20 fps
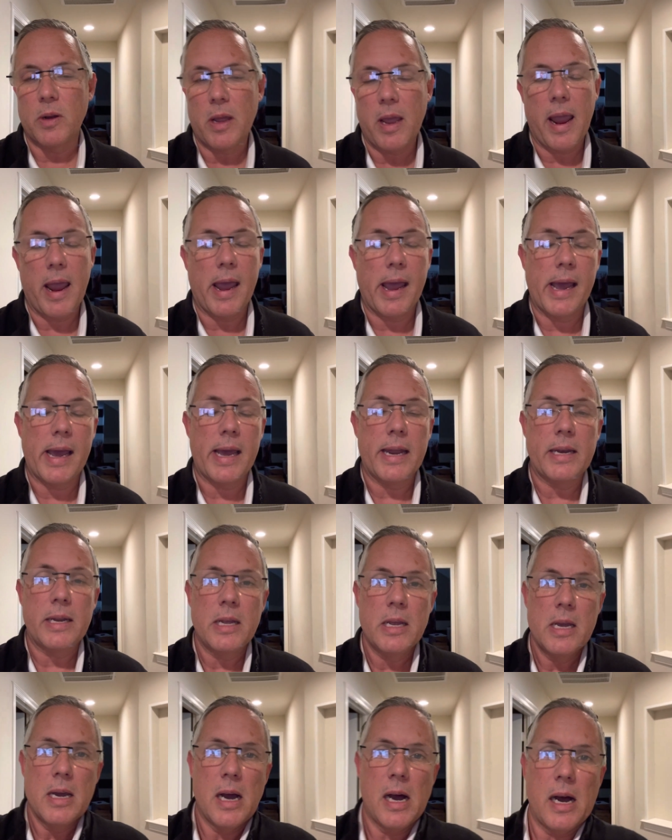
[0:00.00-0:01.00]
And
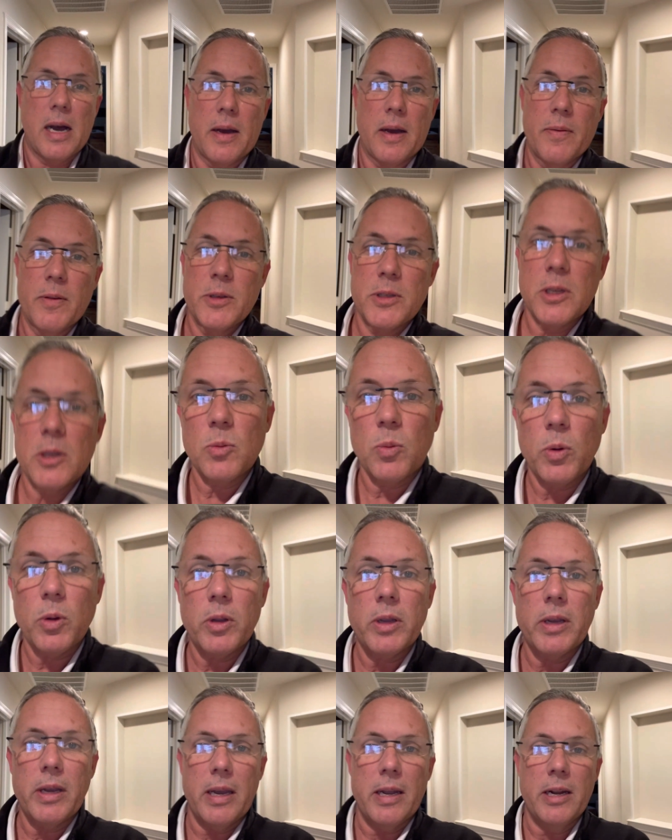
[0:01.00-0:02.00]
uh, this is
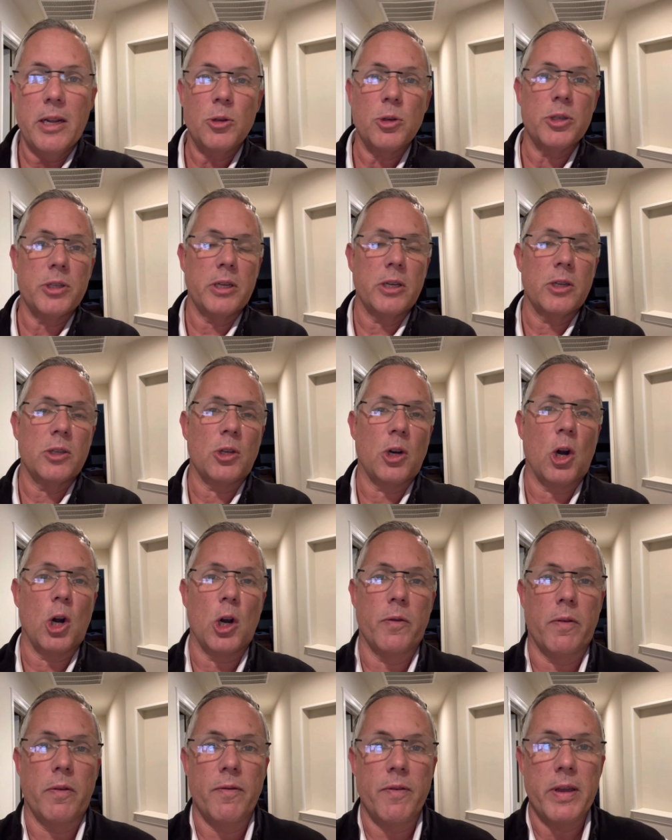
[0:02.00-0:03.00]
really an interesting turn
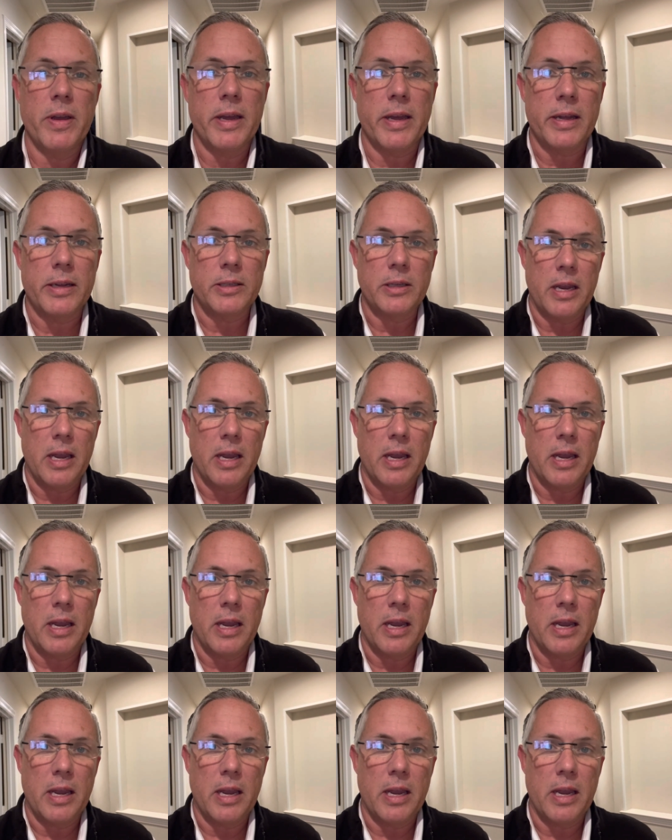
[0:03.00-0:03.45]
of events.